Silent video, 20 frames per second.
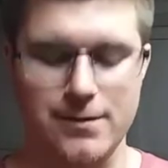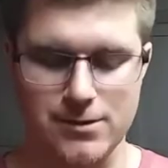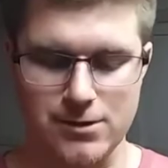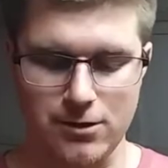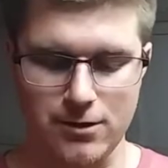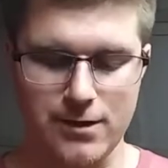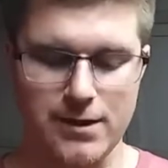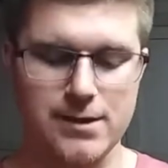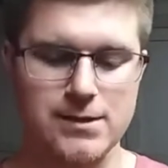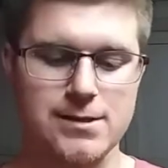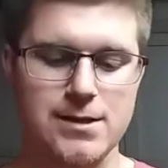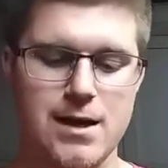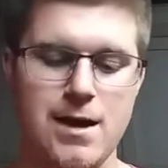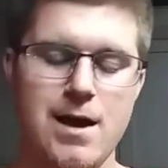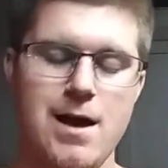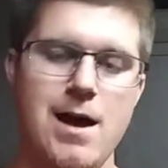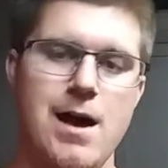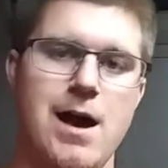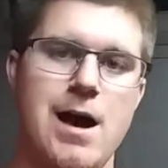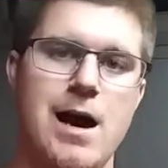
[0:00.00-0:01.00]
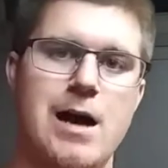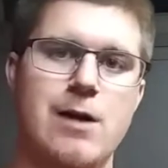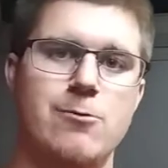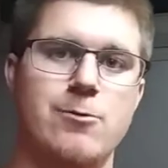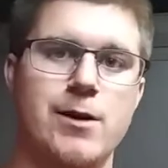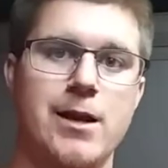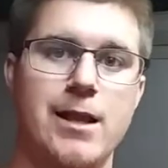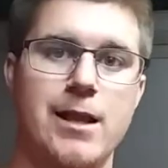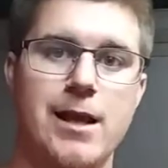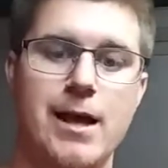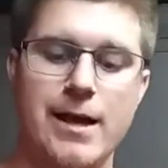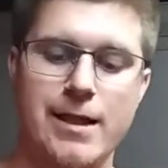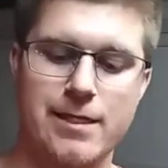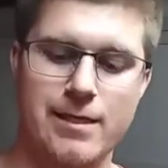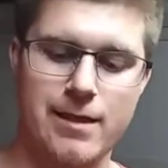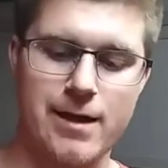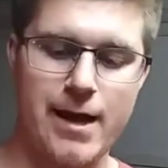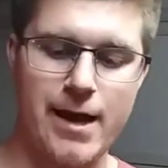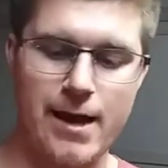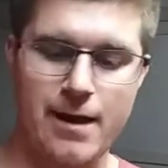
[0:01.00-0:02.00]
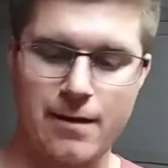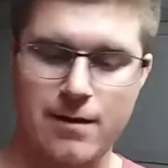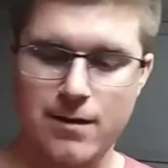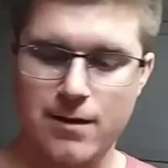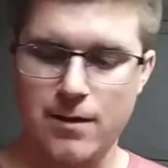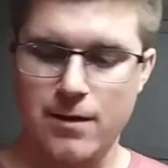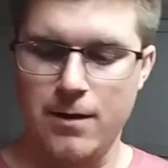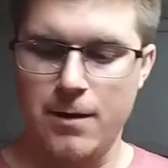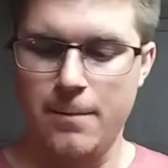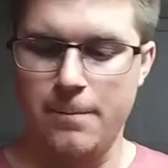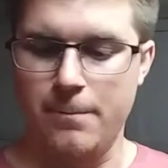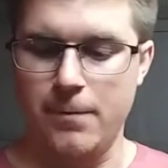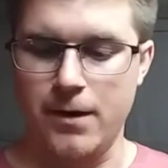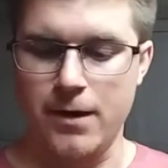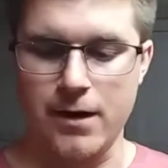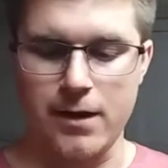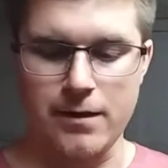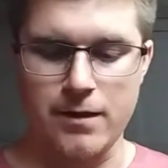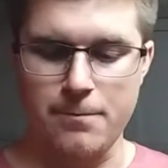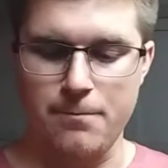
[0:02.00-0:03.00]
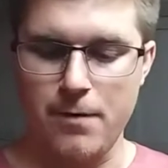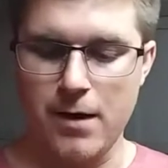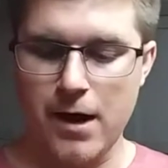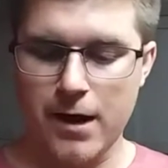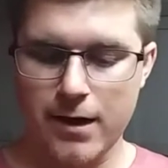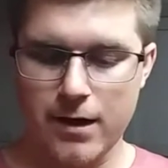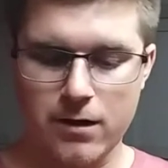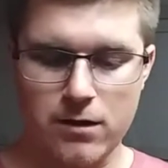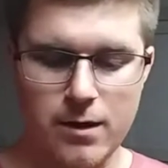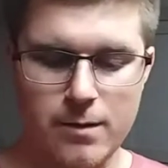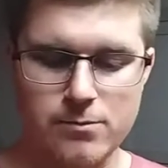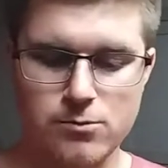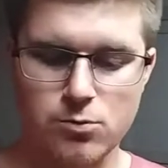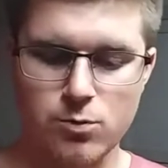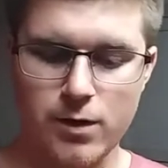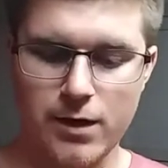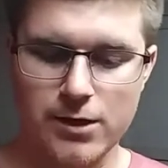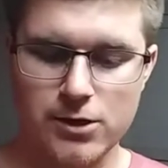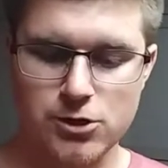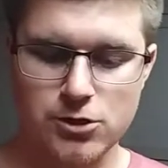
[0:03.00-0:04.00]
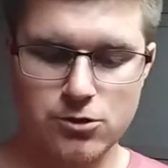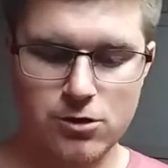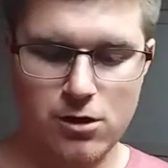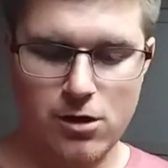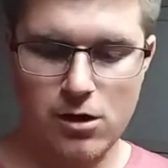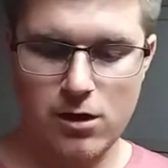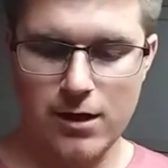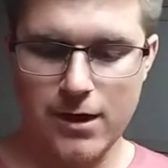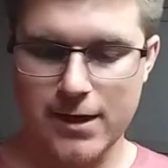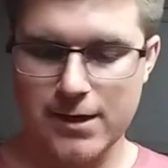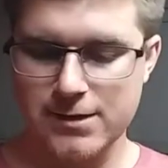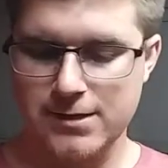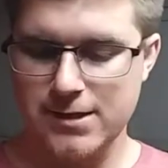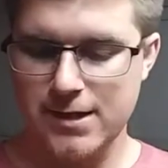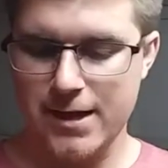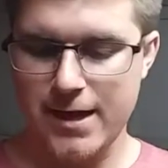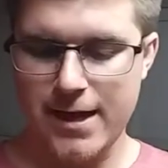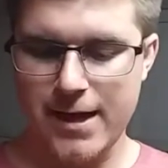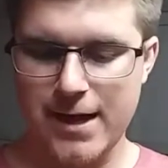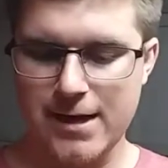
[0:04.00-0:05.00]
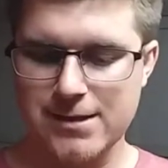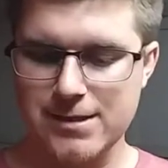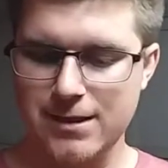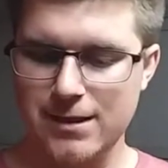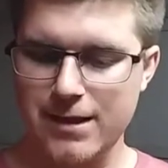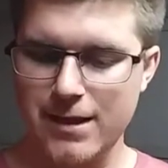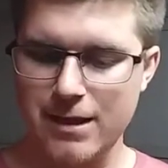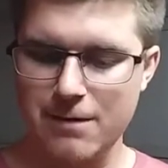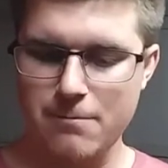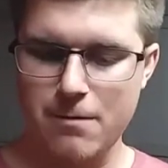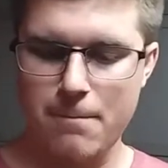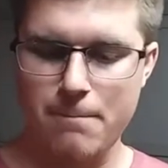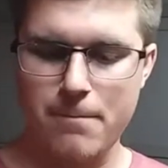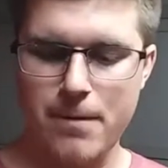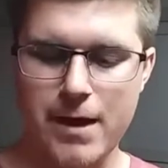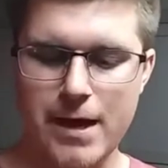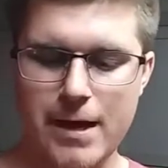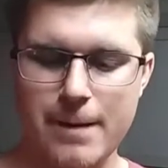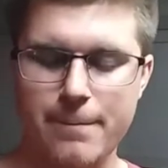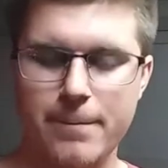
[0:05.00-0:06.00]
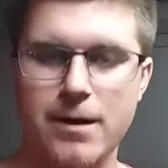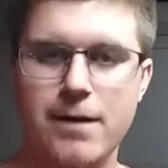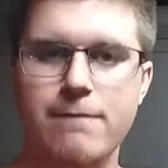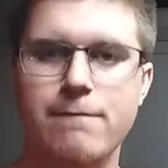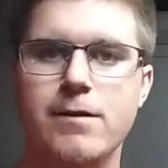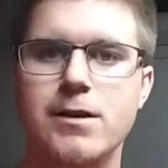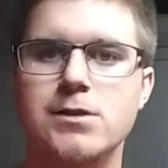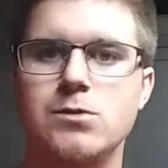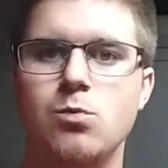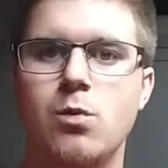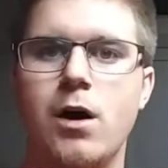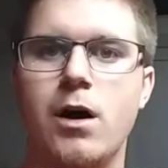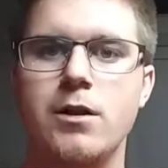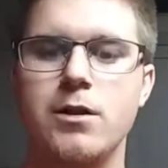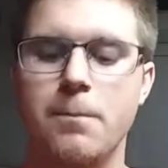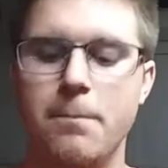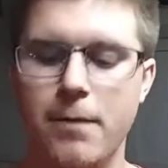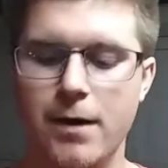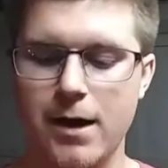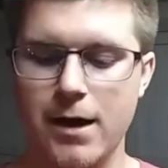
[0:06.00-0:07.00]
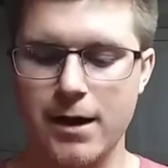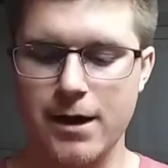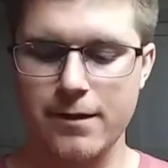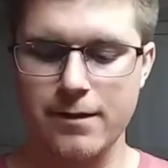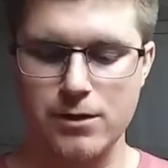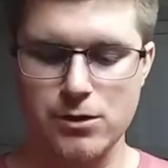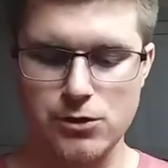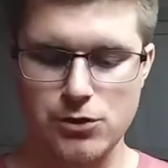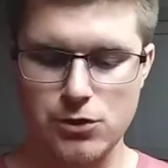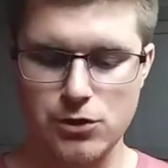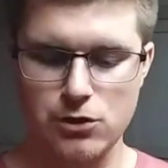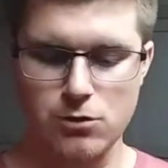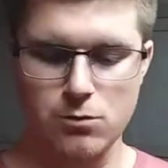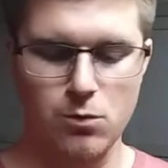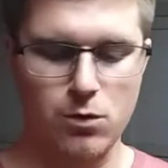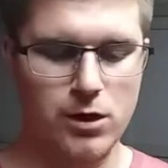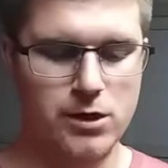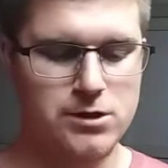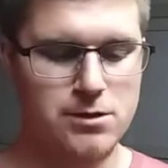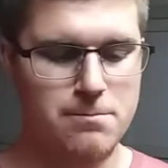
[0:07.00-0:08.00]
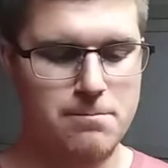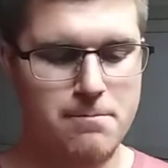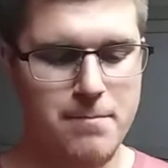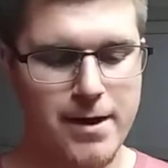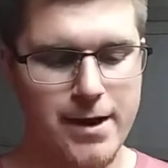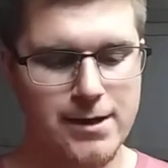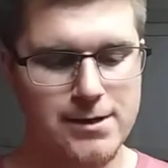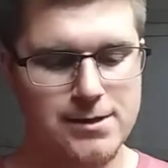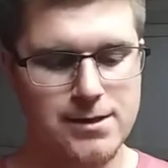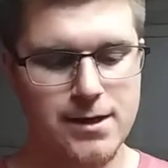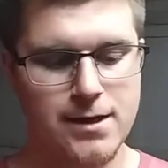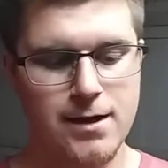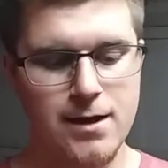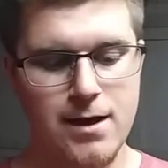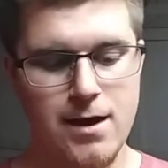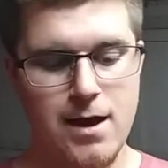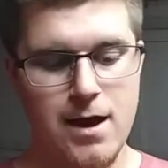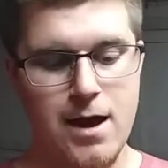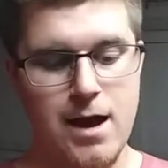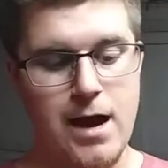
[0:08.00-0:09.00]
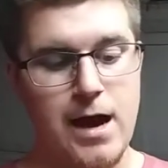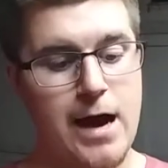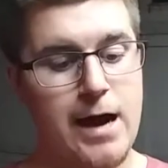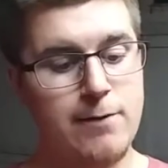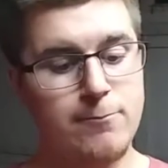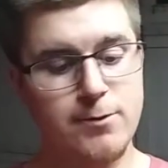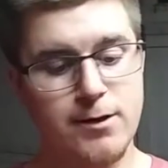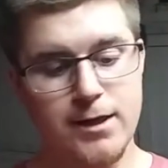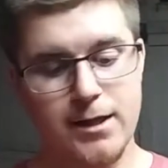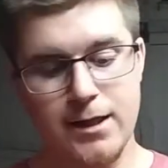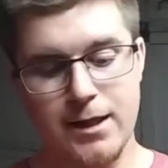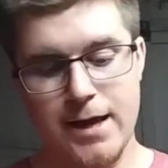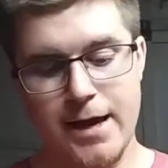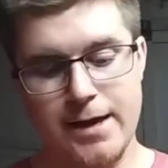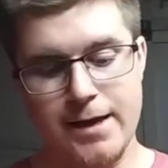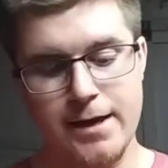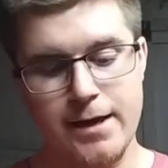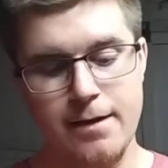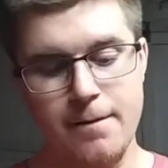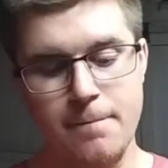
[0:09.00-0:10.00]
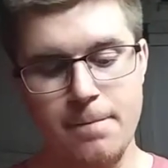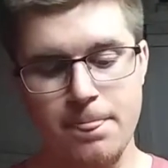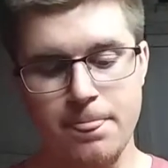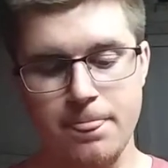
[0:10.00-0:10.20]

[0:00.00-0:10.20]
So this, I really like that. But uh, the pocket clip's really strong. Like I said, the head's a little bit big, but it fits well in the pocket. The zoom works amazing. I really like it.